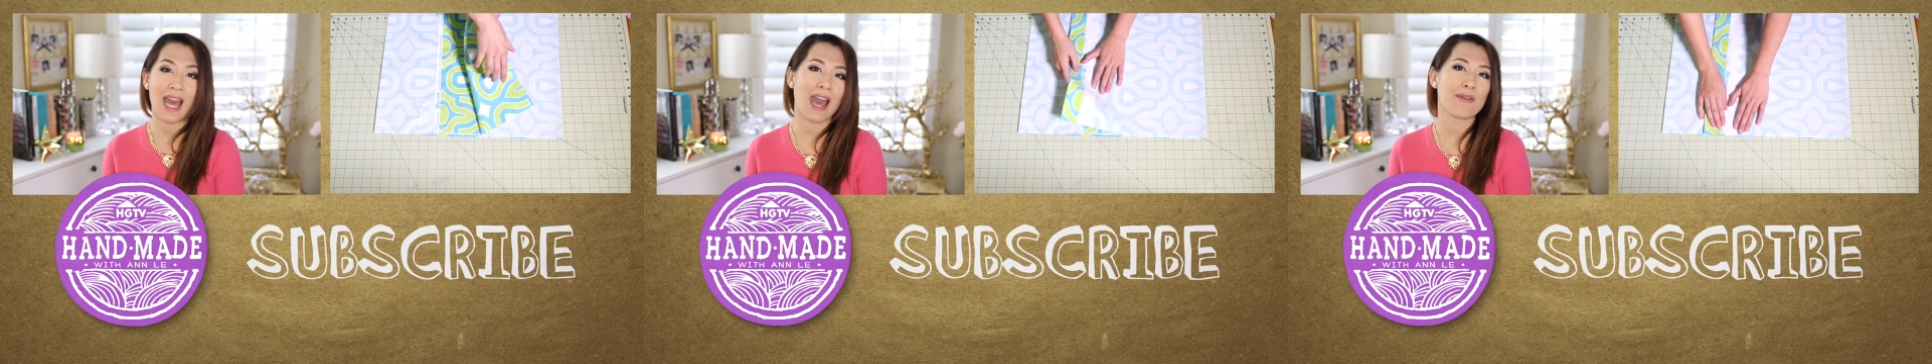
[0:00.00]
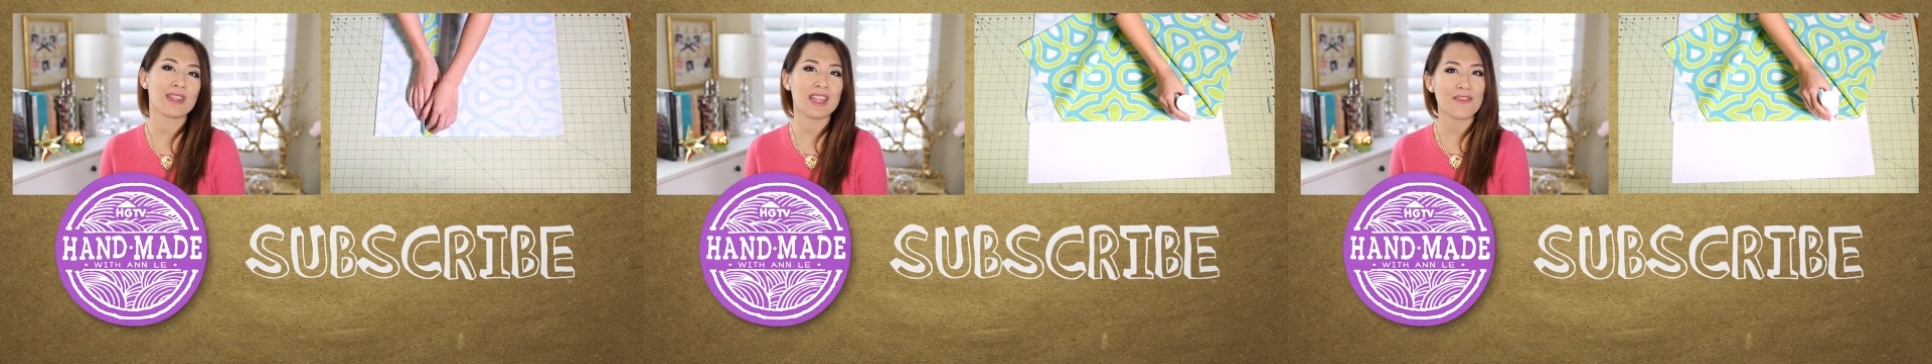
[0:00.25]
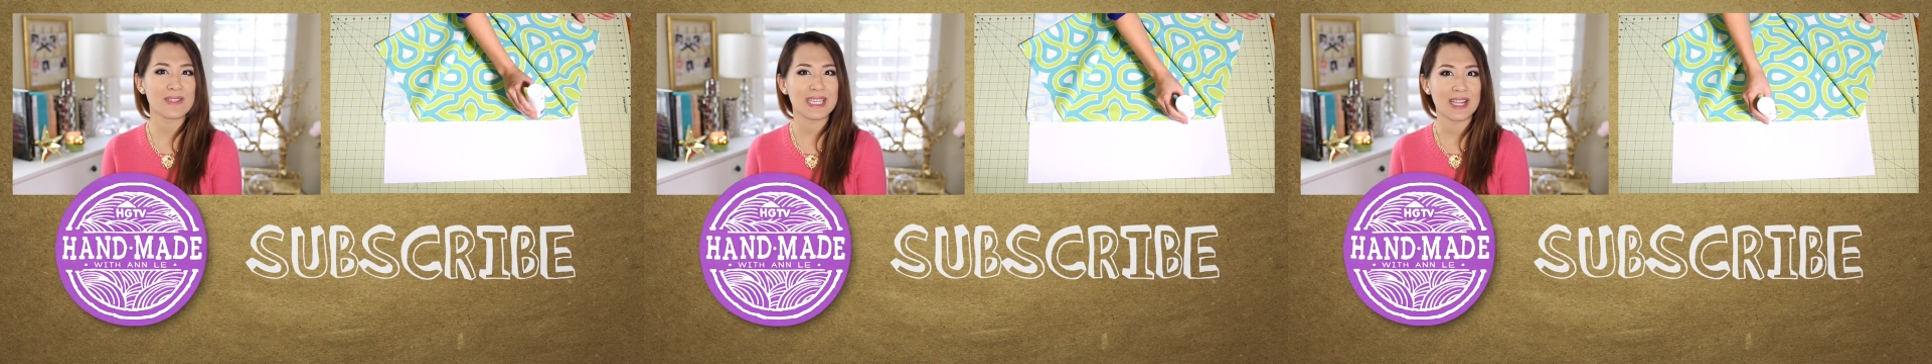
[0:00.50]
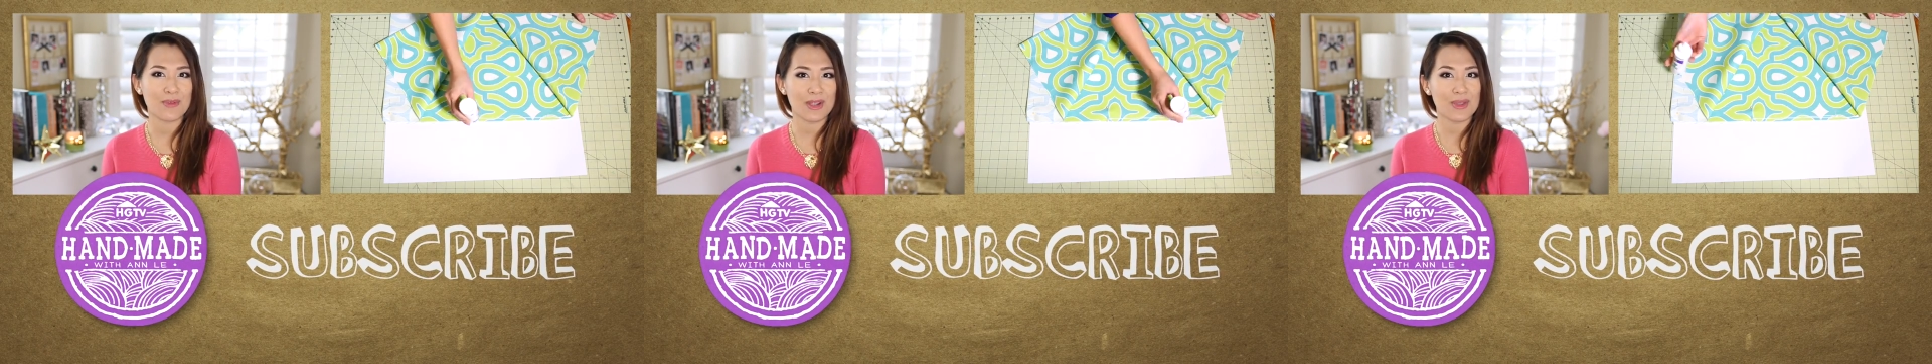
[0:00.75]
I would love to
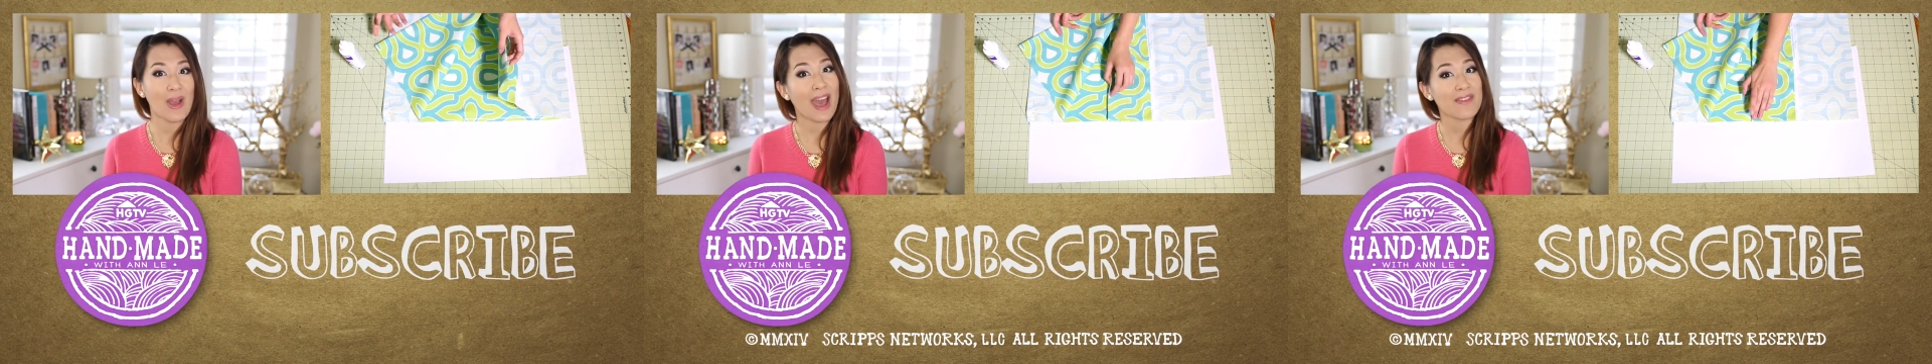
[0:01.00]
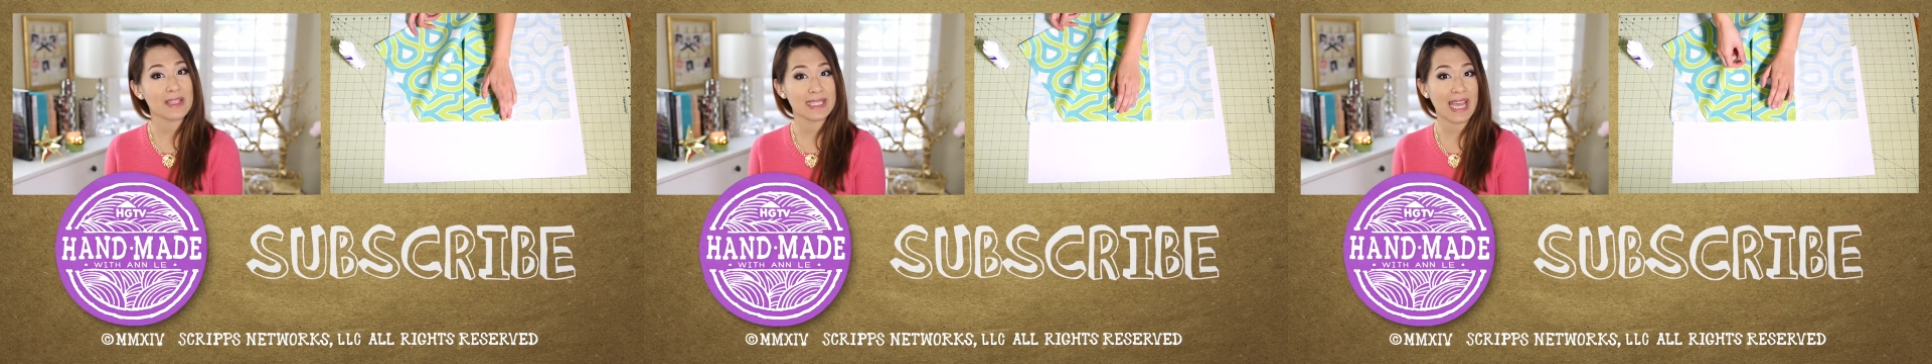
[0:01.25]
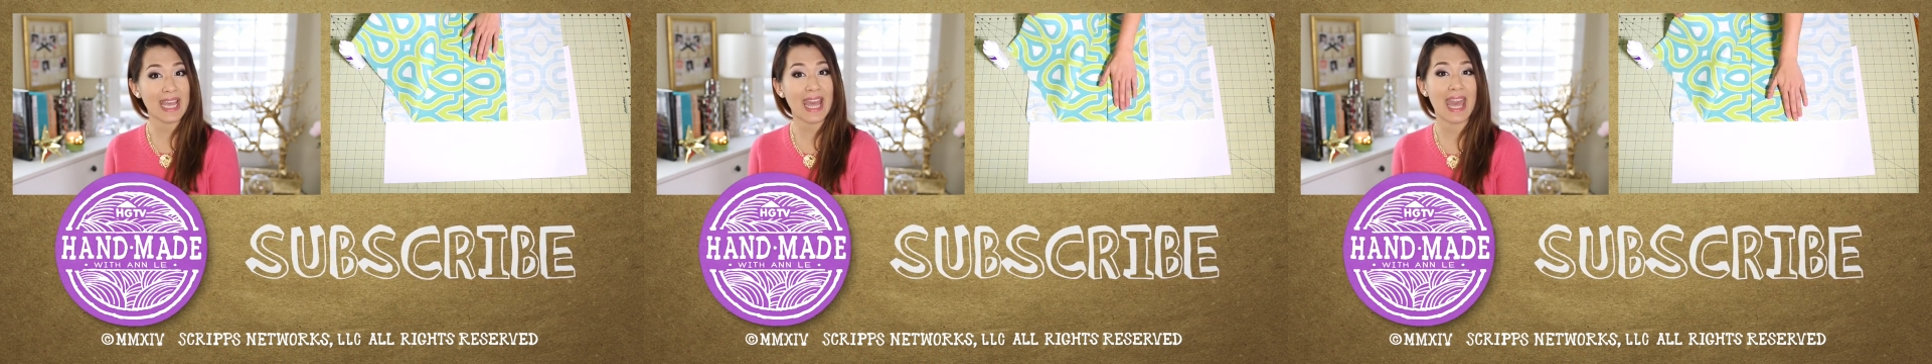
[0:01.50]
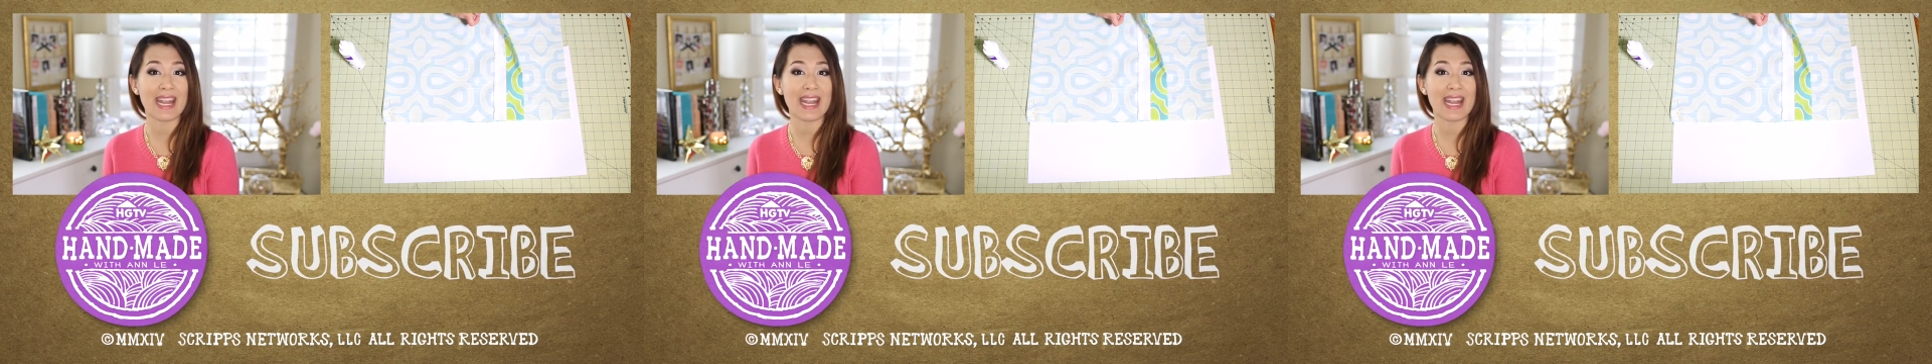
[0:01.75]
hear what you have to say